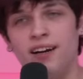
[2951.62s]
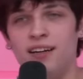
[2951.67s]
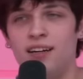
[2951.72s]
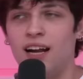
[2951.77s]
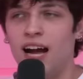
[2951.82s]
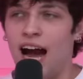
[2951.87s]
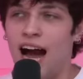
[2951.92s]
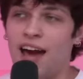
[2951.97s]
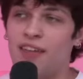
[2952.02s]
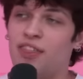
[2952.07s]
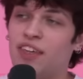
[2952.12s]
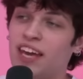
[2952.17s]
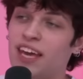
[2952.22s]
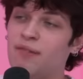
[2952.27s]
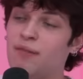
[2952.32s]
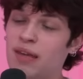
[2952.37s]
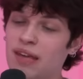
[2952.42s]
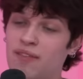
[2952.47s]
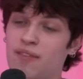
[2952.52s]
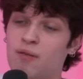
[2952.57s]
Say. I oh, think
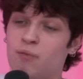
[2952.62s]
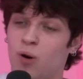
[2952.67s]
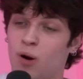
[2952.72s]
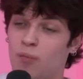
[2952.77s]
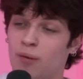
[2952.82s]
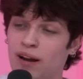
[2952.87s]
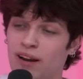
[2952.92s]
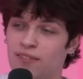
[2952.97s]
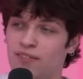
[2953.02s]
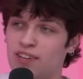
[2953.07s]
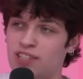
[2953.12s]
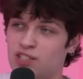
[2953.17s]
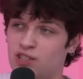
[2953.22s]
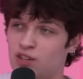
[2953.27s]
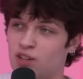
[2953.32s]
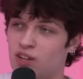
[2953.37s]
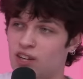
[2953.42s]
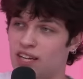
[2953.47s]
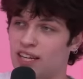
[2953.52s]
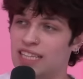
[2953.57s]
it'd okay. be even more
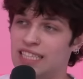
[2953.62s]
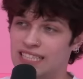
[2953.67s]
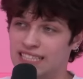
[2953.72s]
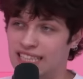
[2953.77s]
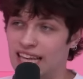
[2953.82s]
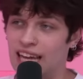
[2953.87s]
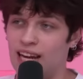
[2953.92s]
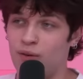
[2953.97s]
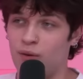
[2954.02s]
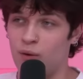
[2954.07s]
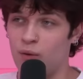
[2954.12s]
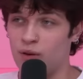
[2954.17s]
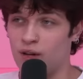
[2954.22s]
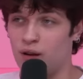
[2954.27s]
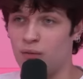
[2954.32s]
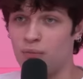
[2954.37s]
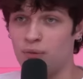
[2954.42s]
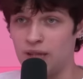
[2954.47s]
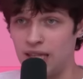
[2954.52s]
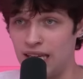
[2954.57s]
beneficial instead, and what would
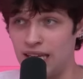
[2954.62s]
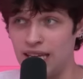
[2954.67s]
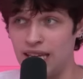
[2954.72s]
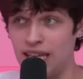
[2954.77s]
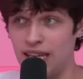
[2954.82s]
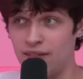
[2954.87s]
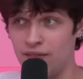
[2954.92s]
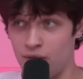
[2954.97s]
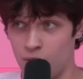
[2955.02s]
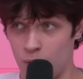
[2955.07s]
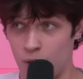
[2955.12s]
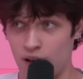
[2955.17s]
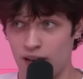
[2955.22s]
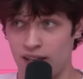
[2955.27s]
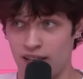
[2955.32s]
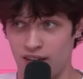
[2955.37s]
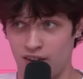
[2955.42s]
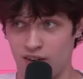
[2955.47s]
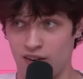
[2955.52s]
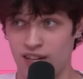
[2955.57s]
completely
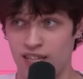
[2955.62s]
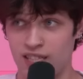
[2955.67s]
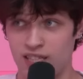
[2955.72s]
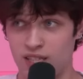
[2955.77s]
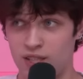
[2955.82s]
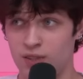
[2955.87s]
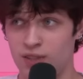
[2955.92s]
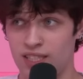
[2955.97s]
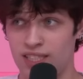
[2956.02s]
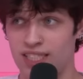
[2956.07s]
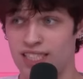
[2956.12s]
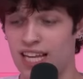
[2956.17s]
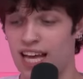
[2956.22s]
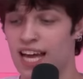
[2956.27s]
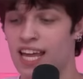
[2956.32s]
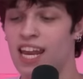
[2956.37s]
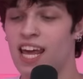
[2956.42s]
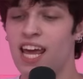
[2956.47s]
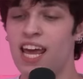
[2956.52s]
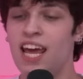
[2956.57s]
avoid your issue
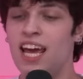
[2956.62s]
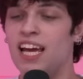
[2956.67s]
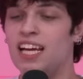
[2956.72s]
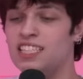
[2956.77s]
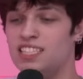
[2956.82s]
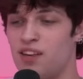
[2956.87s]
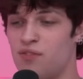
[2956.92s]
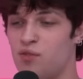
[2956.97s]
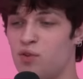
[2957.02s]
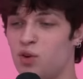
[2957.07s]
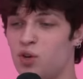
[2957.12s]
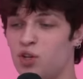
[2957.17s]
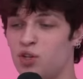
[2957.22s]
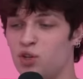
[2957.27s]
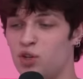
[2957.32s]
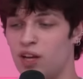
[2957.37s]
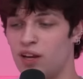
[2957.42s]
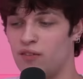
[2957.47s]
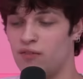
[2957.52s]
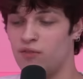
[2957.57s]
instead is if you could
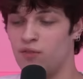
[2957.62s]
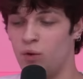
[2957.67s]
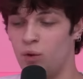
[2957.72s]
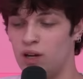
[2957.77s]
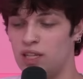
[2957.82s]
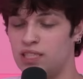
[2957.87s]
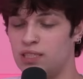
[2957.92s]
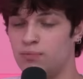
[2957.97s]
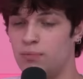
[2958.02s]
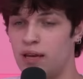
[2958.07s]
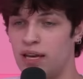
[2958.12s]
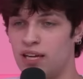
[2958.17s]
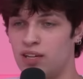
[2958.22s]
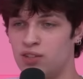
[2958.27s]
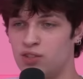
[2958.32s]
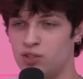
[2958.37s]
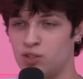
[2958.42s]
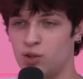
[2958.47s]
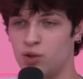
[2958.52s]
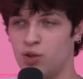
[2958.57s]
do like
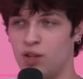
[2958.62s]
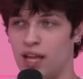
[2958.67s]
voicemails or